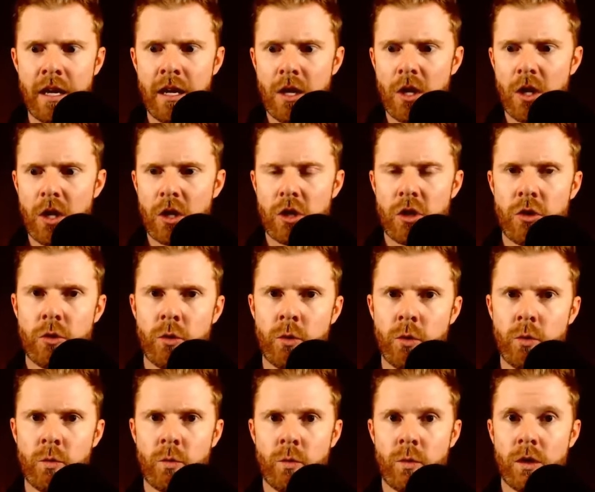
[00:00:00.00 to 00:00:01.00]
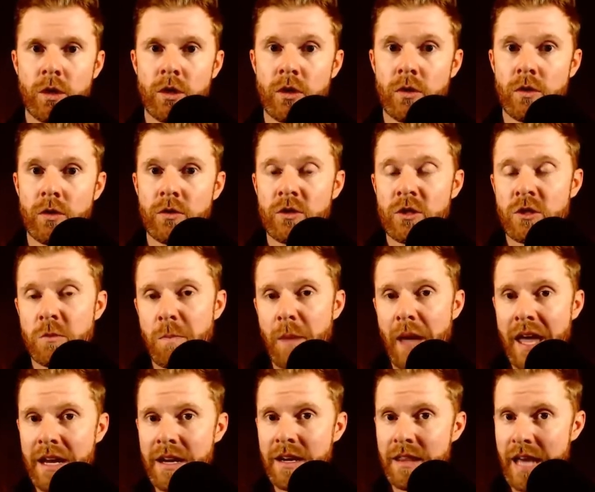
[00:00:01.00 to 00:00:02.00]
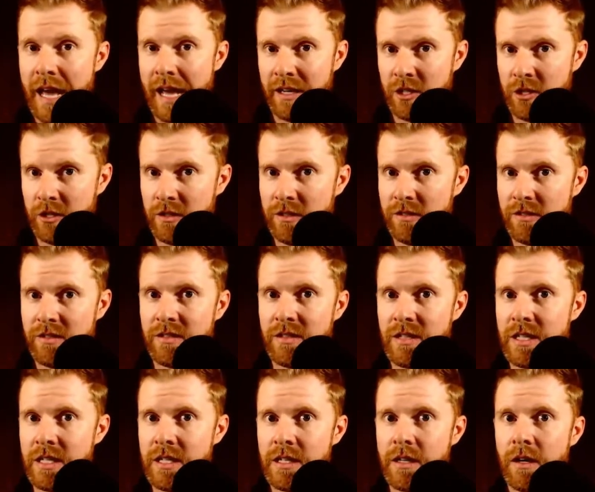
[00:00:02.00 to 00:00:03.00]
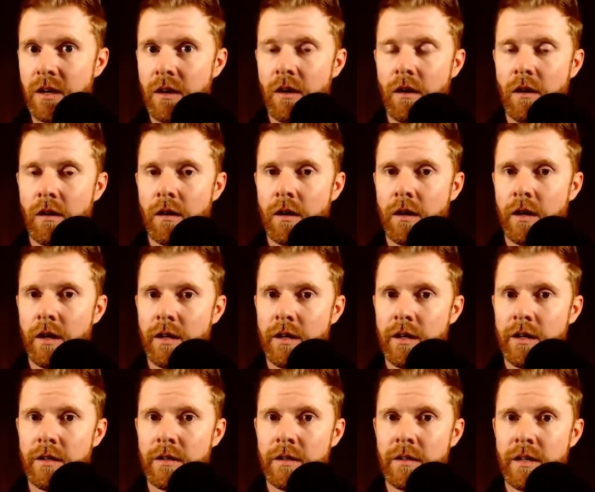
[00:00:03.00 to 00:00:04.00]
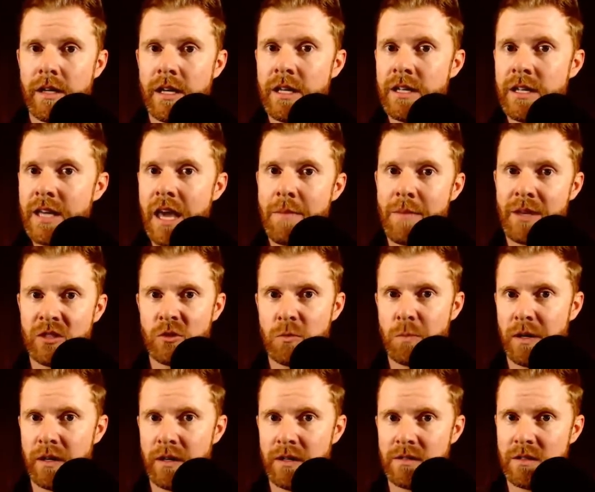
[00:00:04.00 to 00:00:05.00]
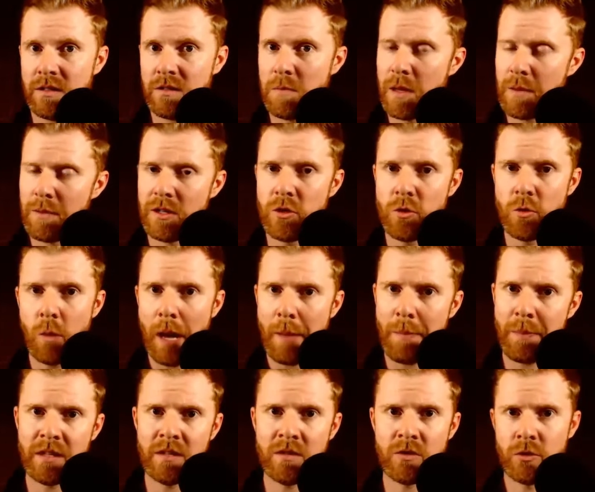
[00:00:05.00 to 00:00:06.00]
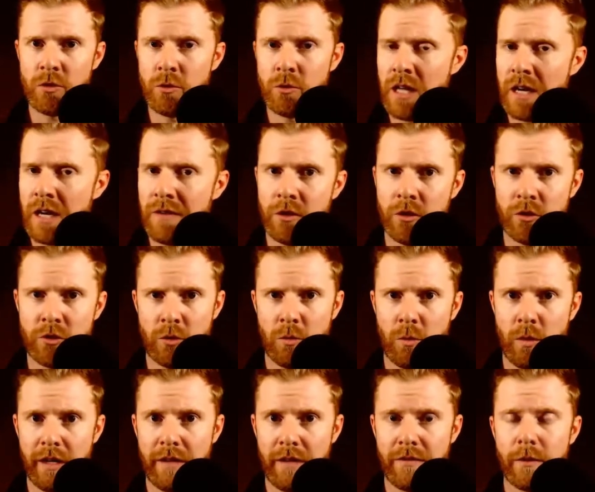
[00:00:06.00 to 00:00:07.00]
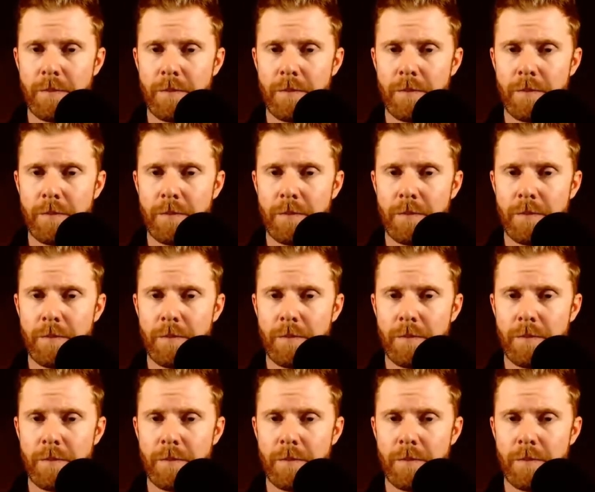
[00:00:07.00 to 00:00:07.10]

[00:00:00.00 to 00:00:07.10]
you spend that currency on in-game experiences, maybe new weapons or new levels or whatever.